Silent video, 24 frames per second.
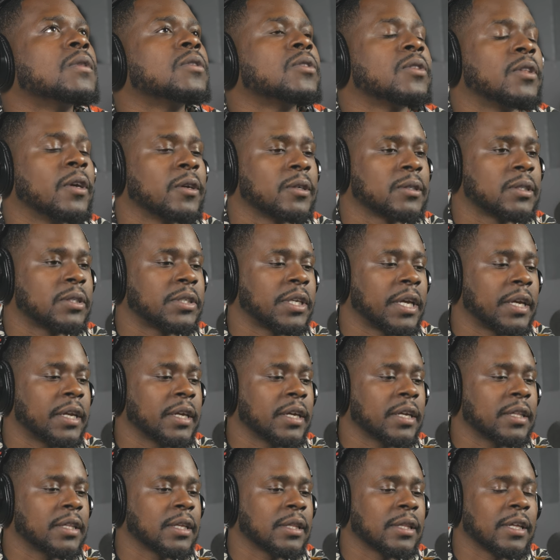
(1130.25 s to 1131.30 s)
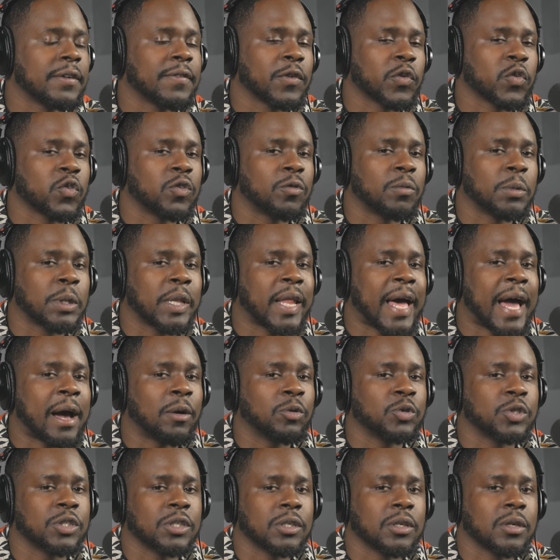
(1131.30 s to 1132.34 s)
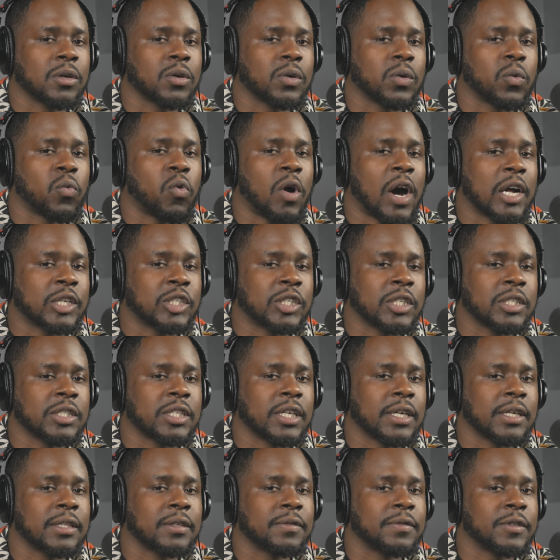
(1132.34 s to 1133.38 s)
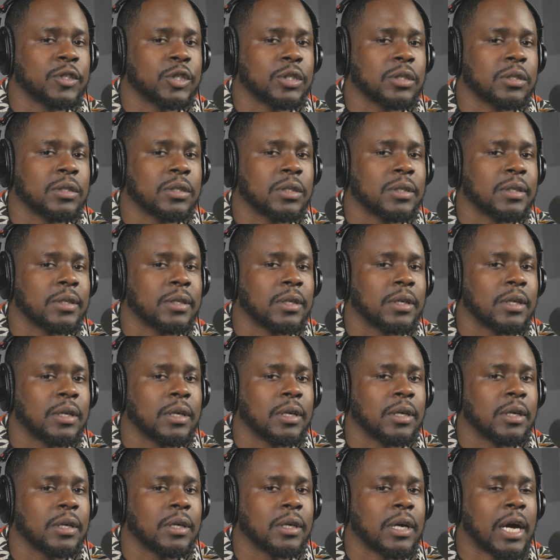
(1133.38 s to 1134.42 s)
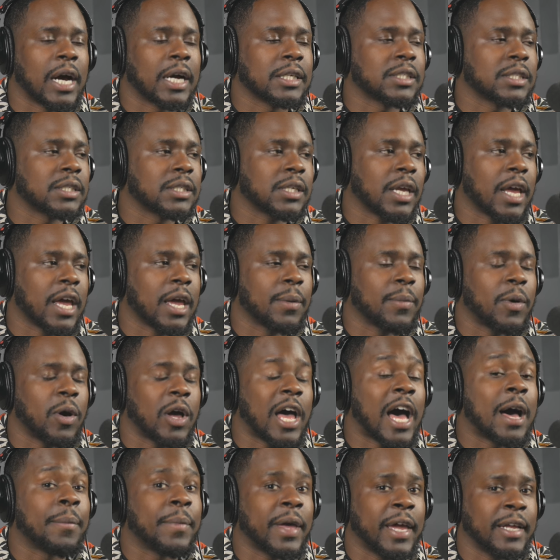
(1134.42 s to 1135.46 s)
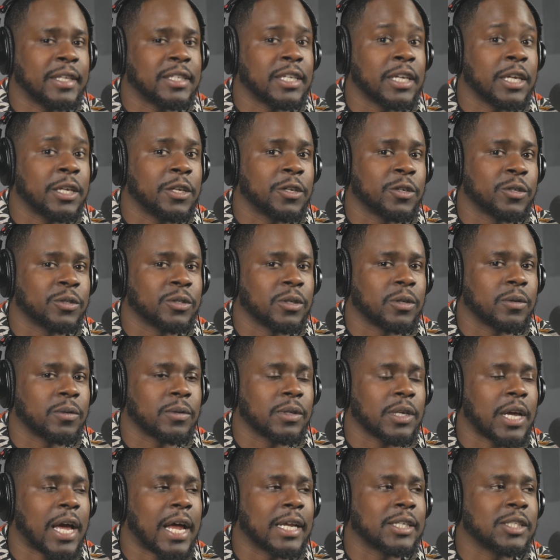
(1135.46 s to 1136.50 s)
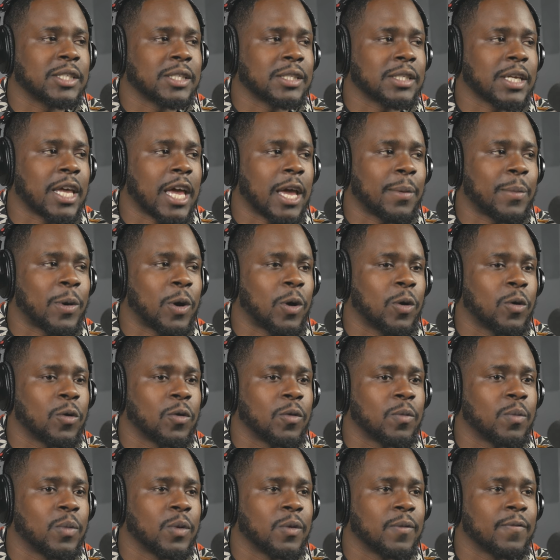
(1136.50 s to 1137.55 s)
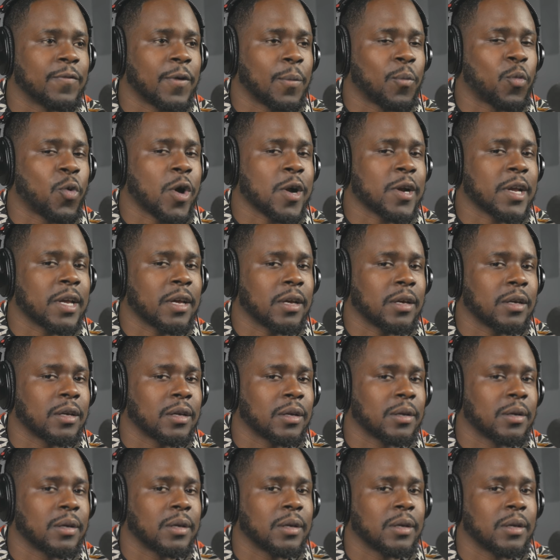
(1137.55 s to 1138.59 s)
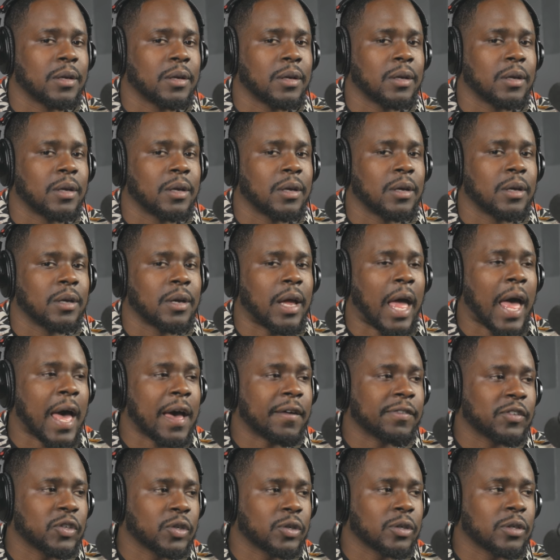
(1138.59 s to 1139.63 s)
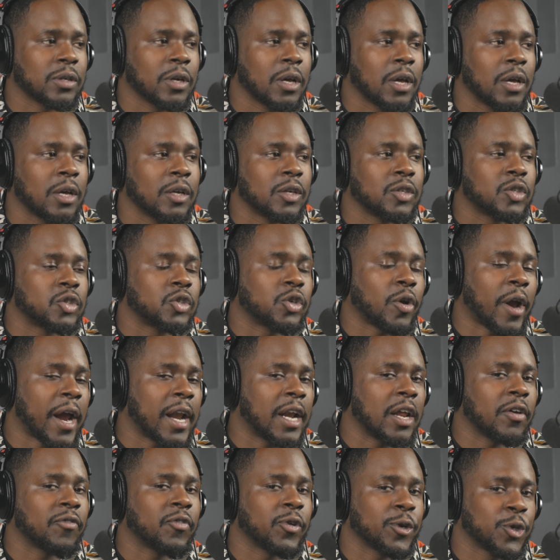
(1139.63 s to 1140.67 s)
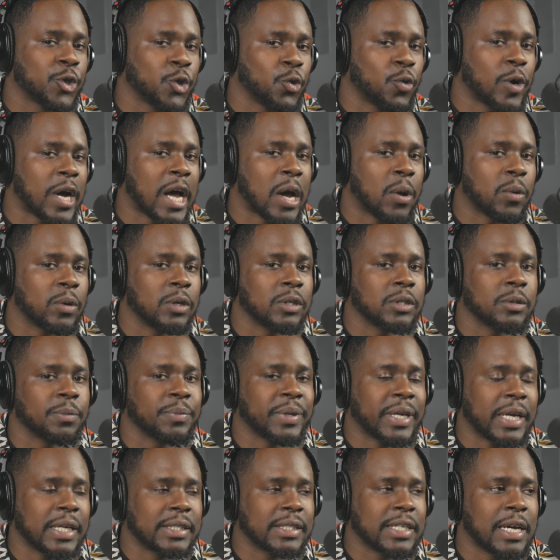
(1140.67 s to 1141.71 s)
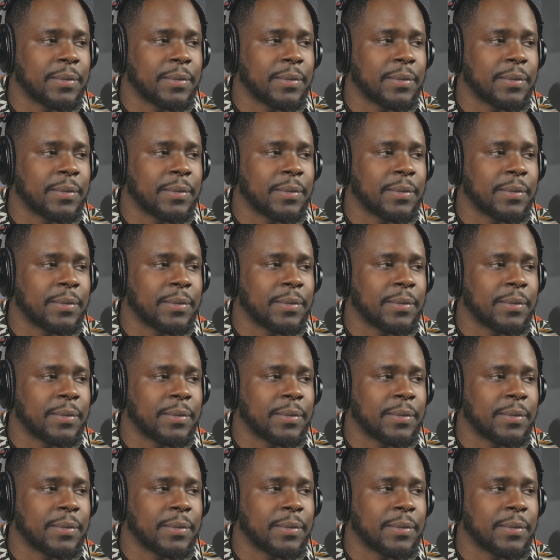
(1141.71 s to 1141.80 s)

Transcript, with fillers: They're sitting in the living room, lounging, watching television. I just came, I'm 18 years old, and I just came home from working after training for two hours because